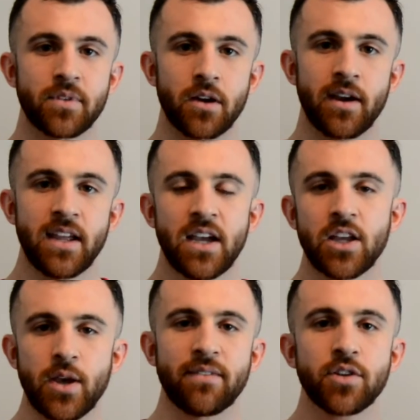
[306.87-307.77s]
All right?
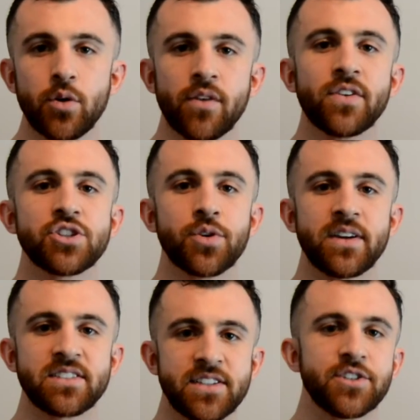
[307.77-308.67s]
You have two different
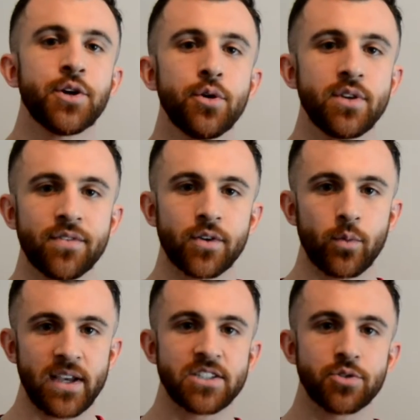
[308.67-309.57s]
choices and two different
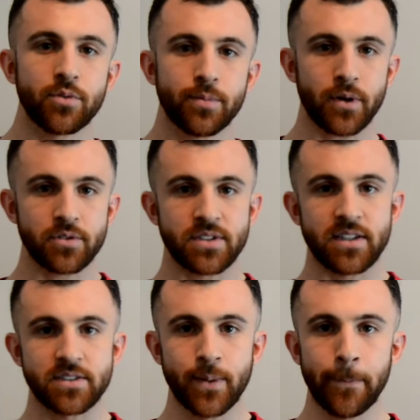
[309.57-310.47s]
ways to approach
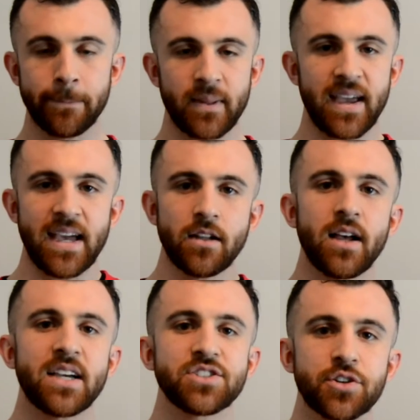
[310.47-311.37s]
this.
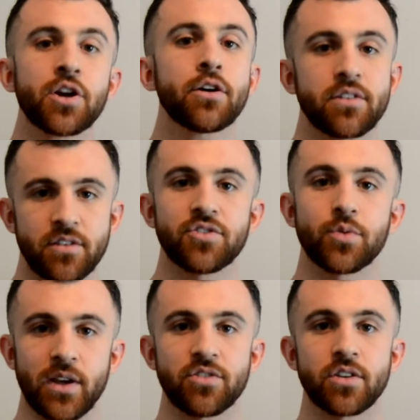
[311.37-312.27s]
Analyze your current
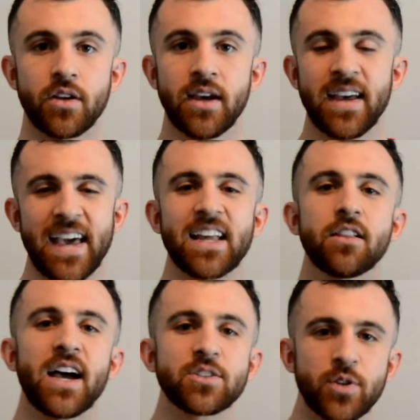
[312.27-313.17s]
situation.
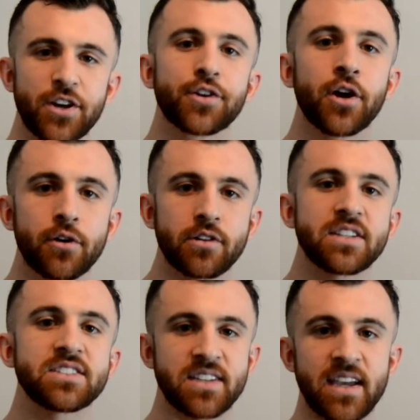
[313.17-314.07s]
Analyze what you're currently
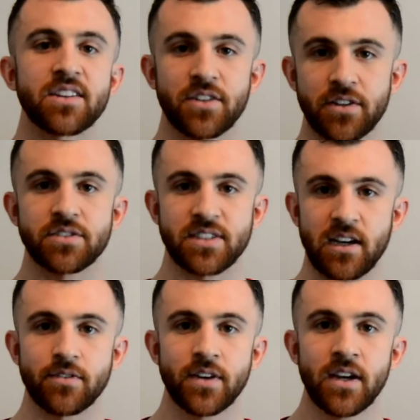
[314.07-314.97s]
saying to
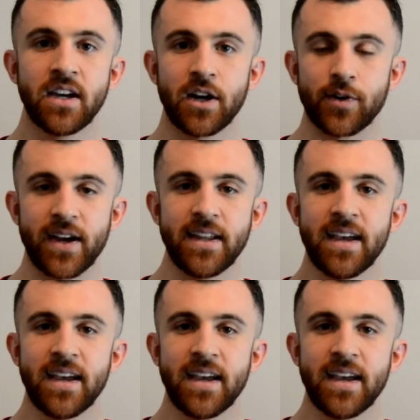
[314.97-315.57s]
yourself, all right?